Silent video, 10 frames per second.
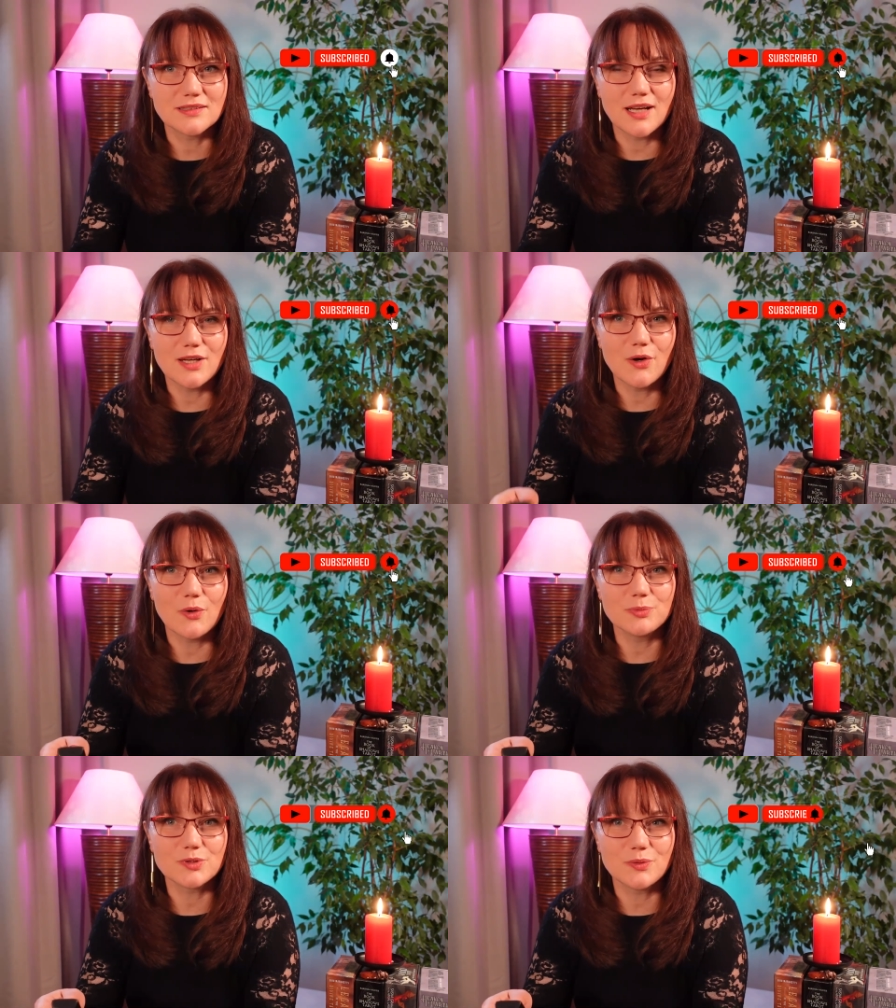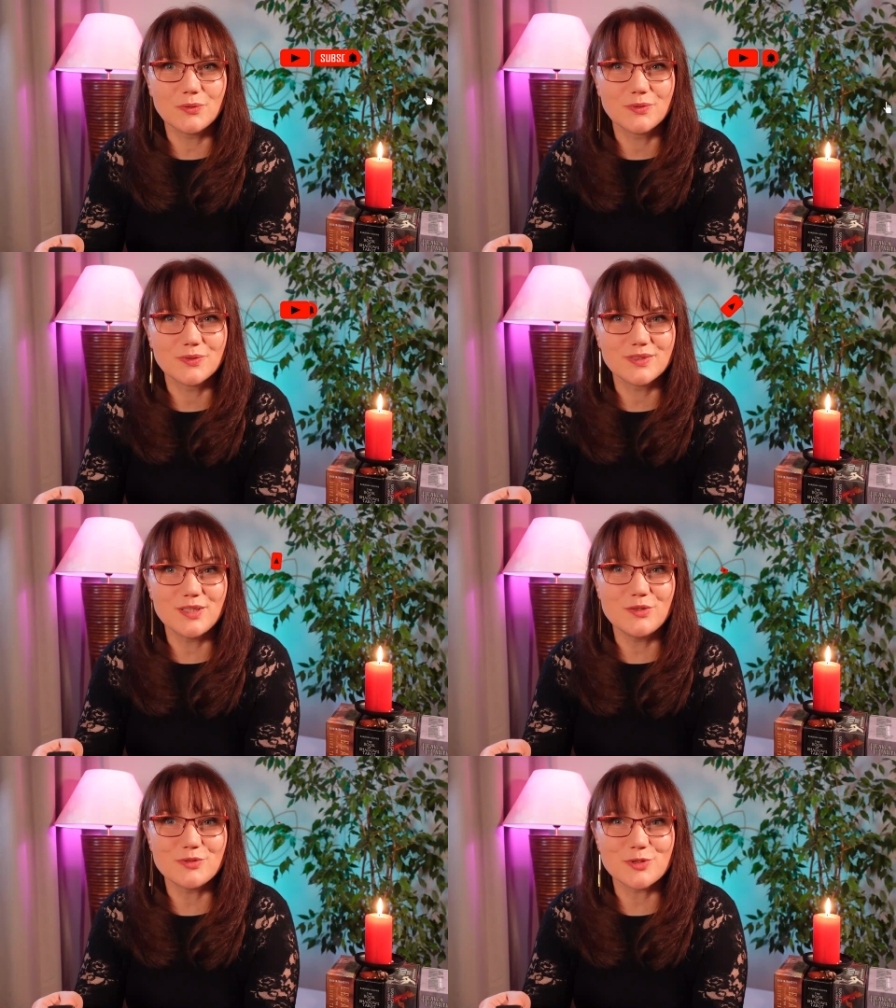I hope so.
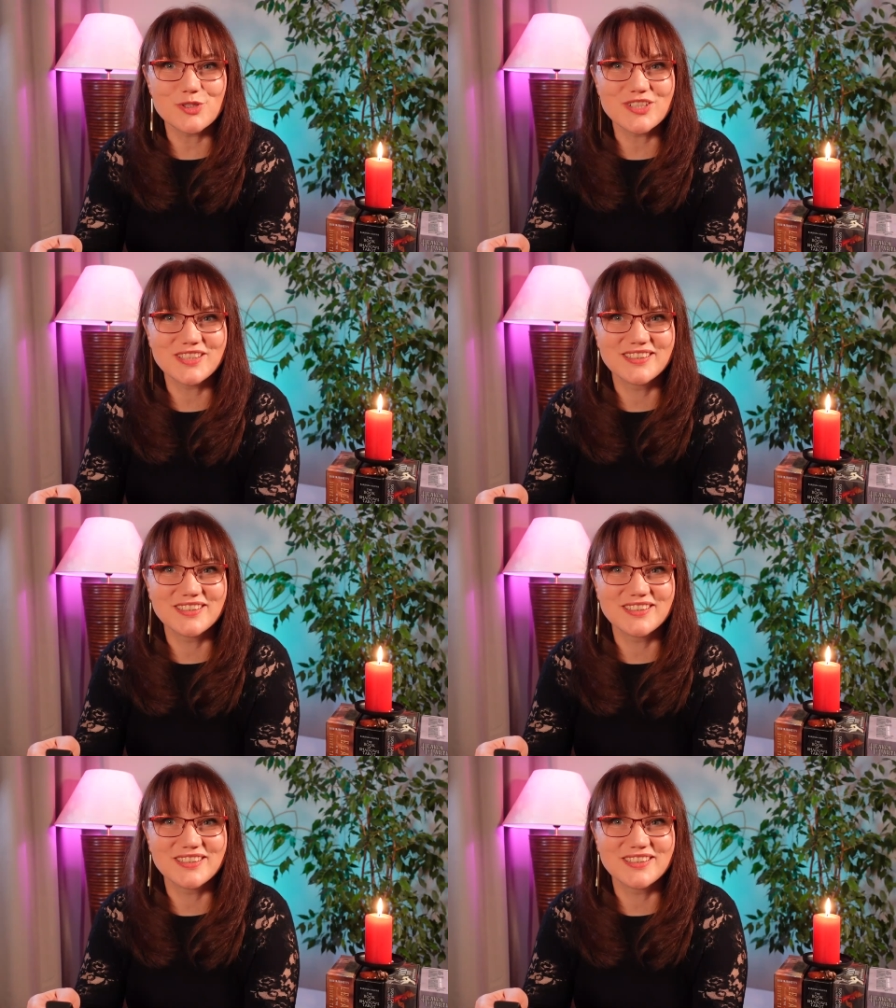Thank you for watching.